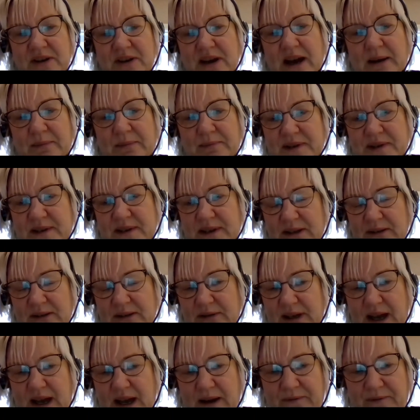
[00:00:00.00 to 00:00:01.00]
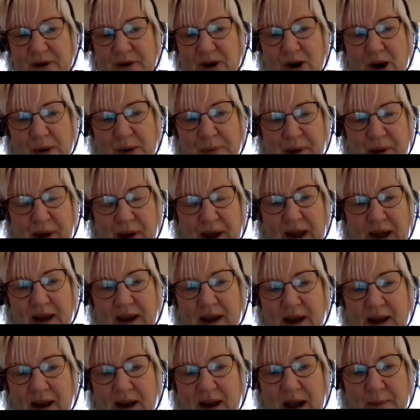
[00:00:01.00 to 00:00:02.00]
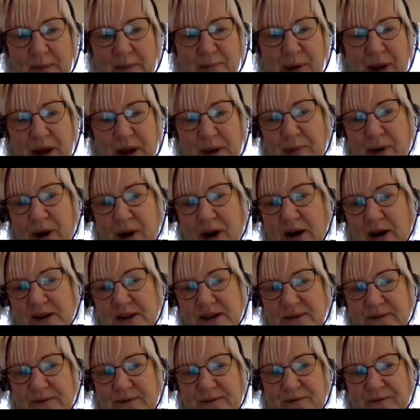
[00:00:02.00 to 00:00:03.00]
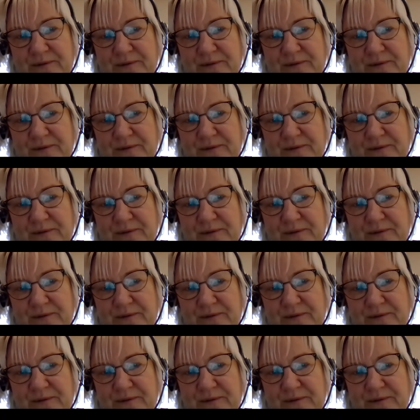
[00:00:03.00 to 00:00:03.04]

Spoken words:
you should absolutely have a copy and be a part of